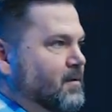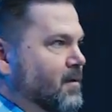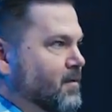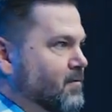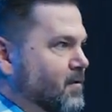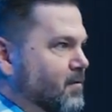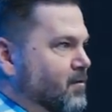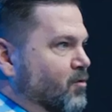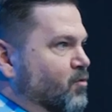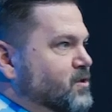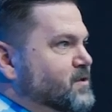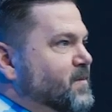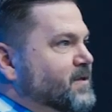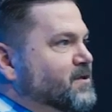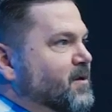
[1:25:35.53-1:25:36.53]
the Lord's
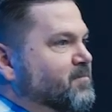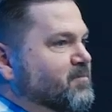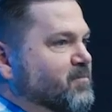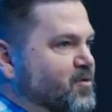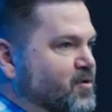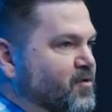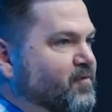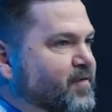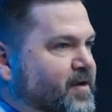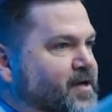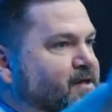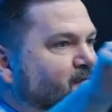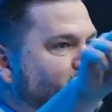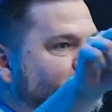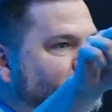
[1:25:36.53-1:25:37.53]
about to move
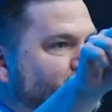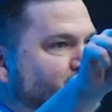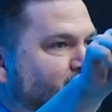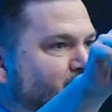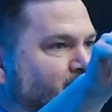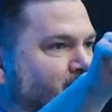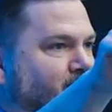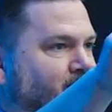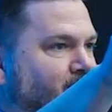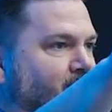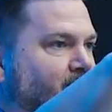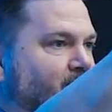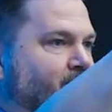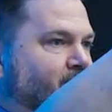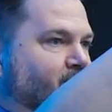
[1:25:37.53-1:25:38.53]
us
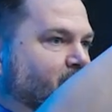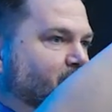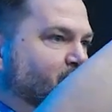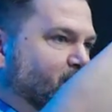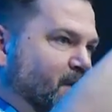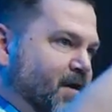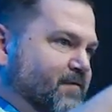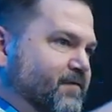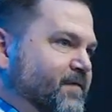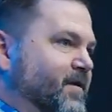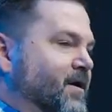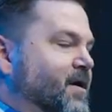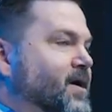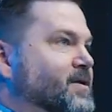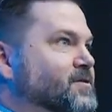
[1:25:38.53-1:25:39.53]
from
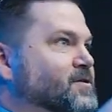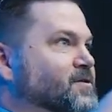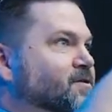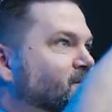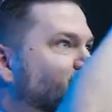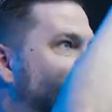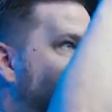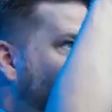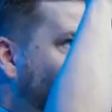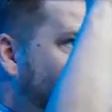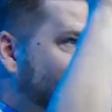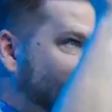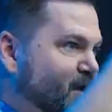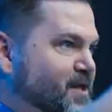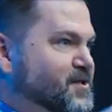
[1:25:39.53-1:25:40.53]
preference and
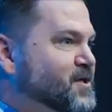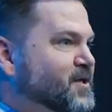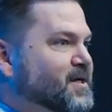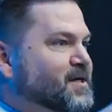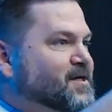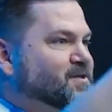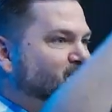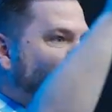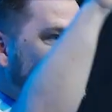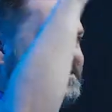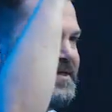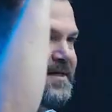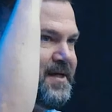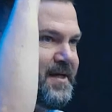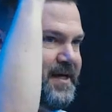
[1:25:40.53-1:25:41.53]
prejudice
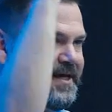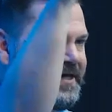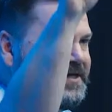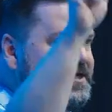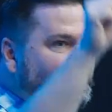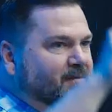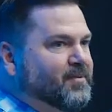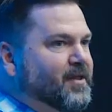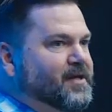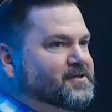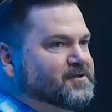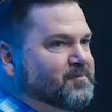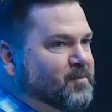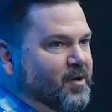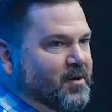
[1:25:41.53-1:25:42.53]
into the place
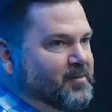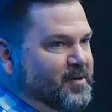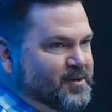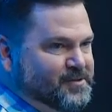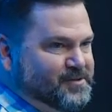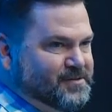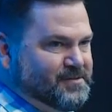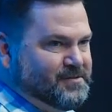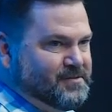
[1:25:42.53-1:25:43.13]
of promise.